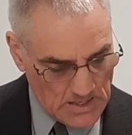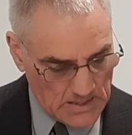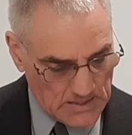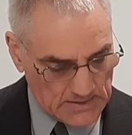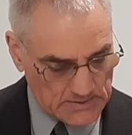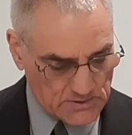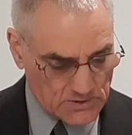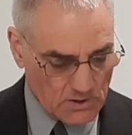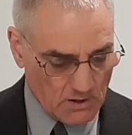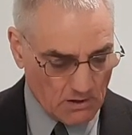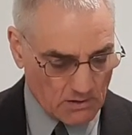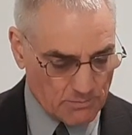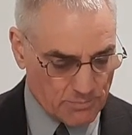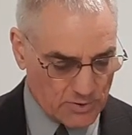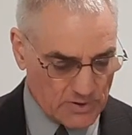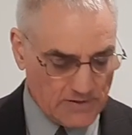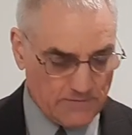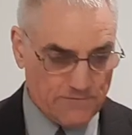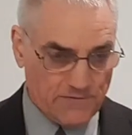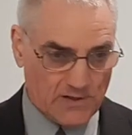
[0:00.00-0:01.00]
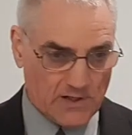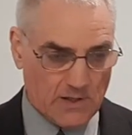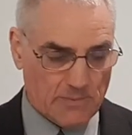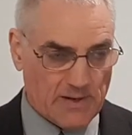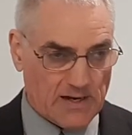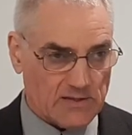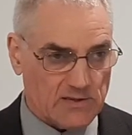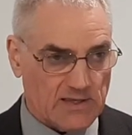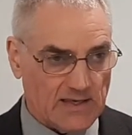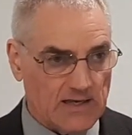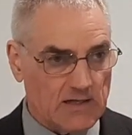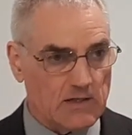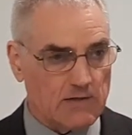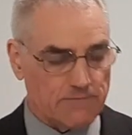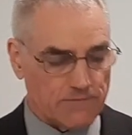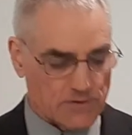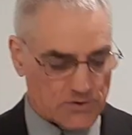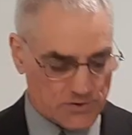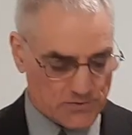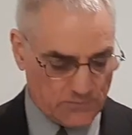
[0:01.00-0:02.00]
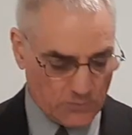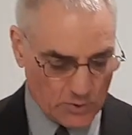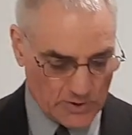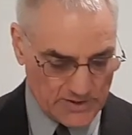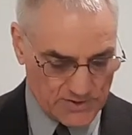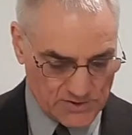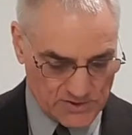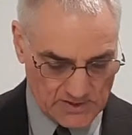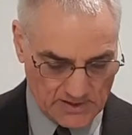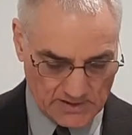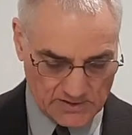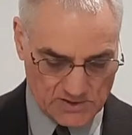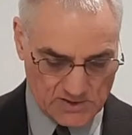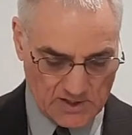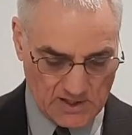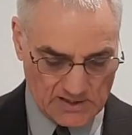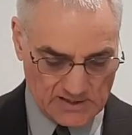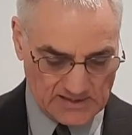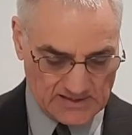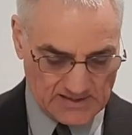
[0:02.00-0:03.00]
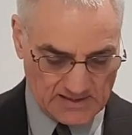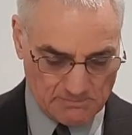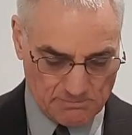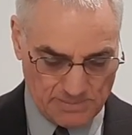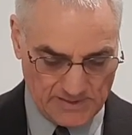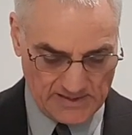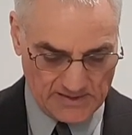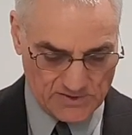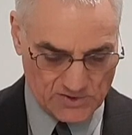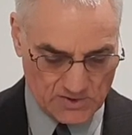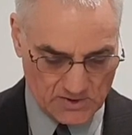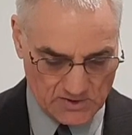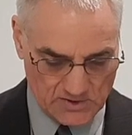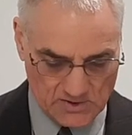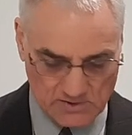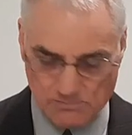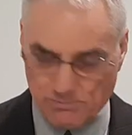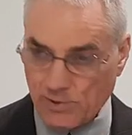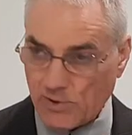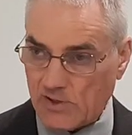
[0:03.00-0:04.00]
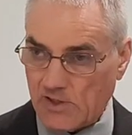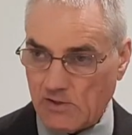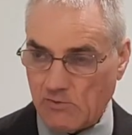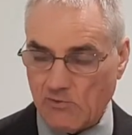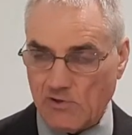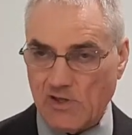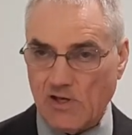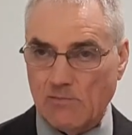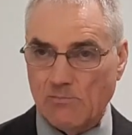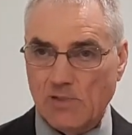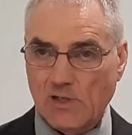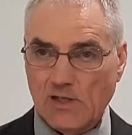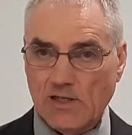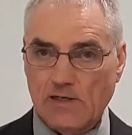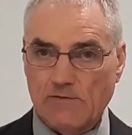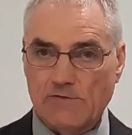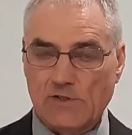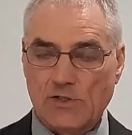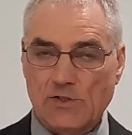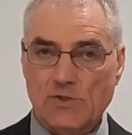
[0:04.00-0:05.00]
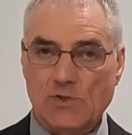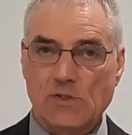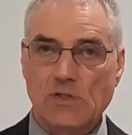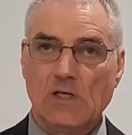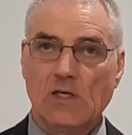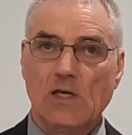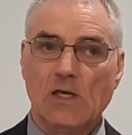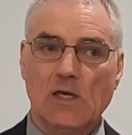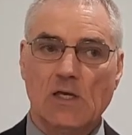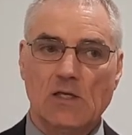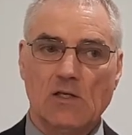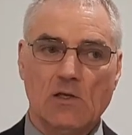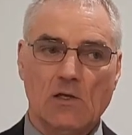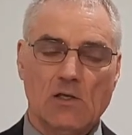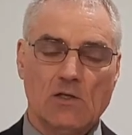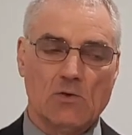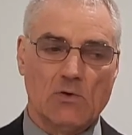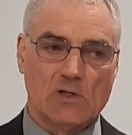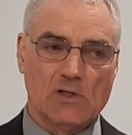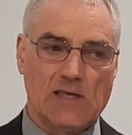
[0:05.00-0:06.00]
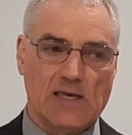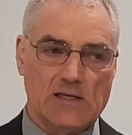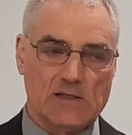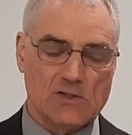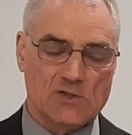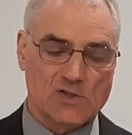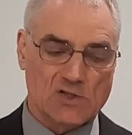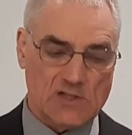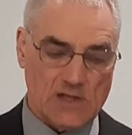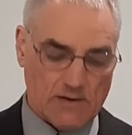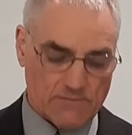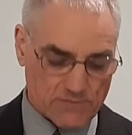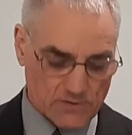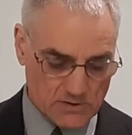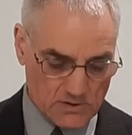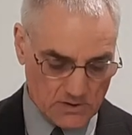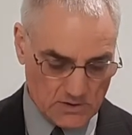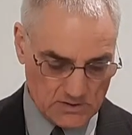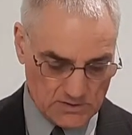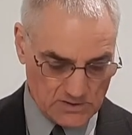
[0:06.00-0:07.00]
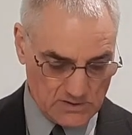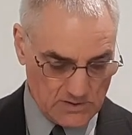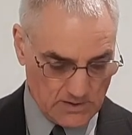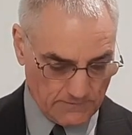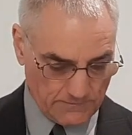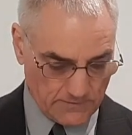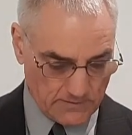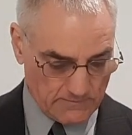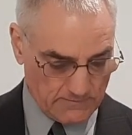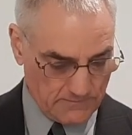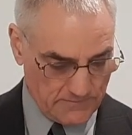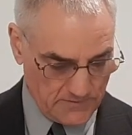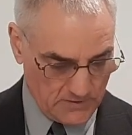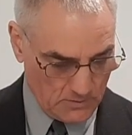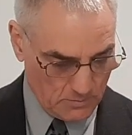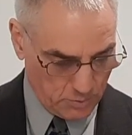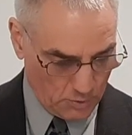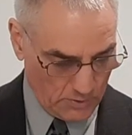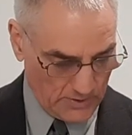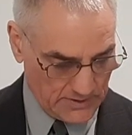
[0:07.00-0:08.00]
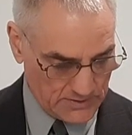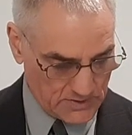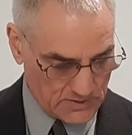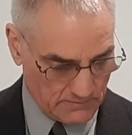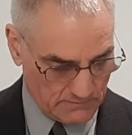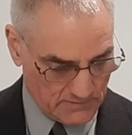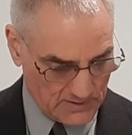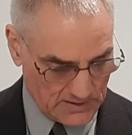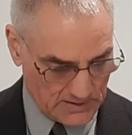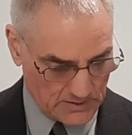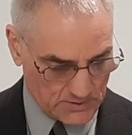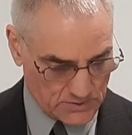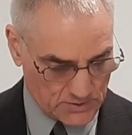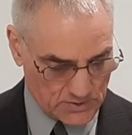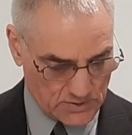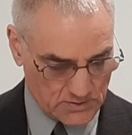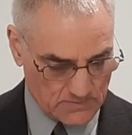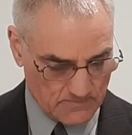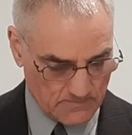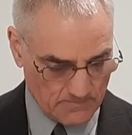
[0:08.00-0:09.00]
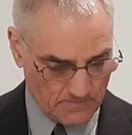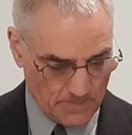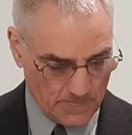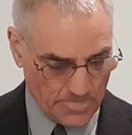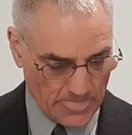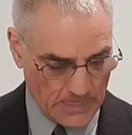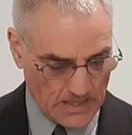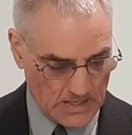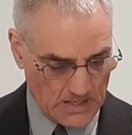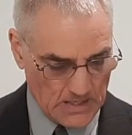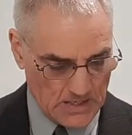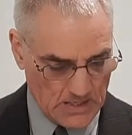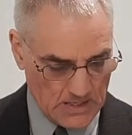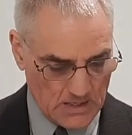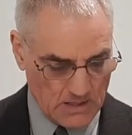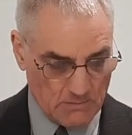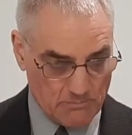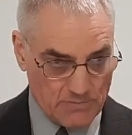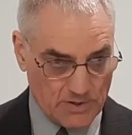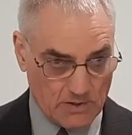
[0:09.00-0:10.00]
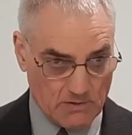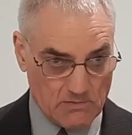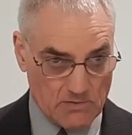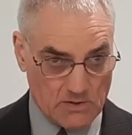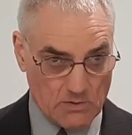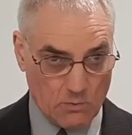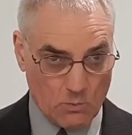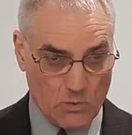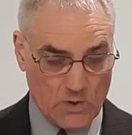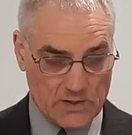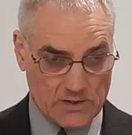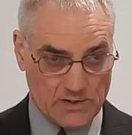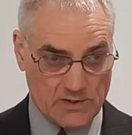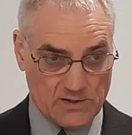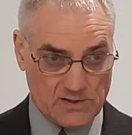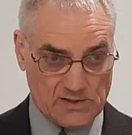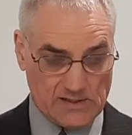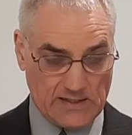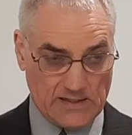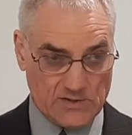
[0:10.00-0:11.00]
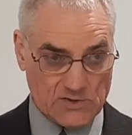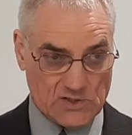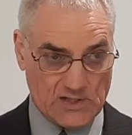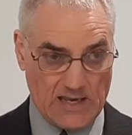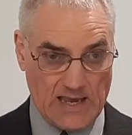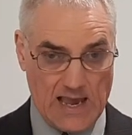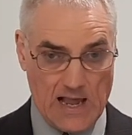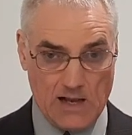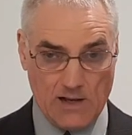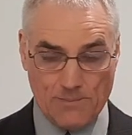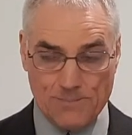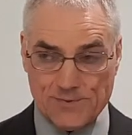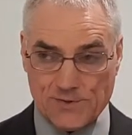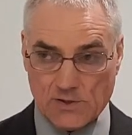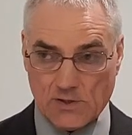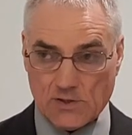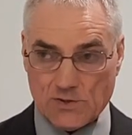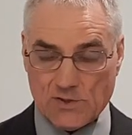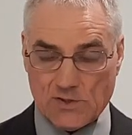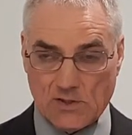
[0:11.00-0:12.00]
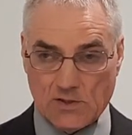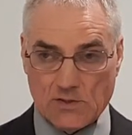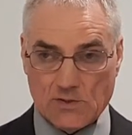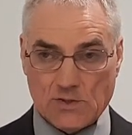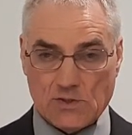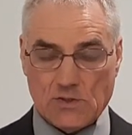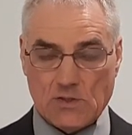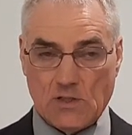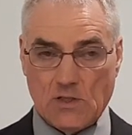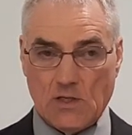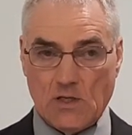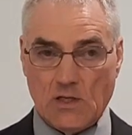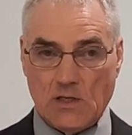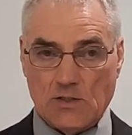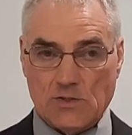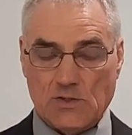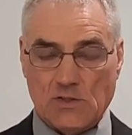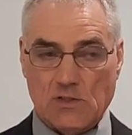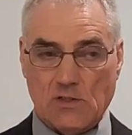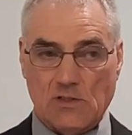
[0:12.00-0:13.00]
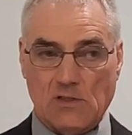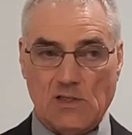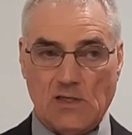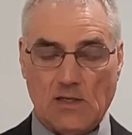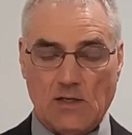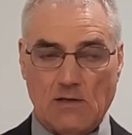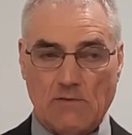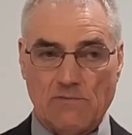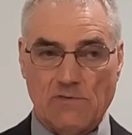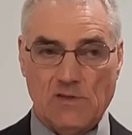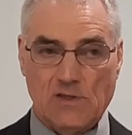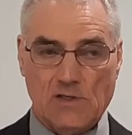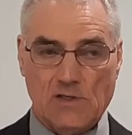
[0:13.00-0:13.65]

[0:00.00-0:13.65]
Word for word: Let's talk briefly about the end of verse 46, cutting in pieces and putting with unbelievers. You'll get several different viewpoints of this. Uh, one of the things that helps us is, is to think of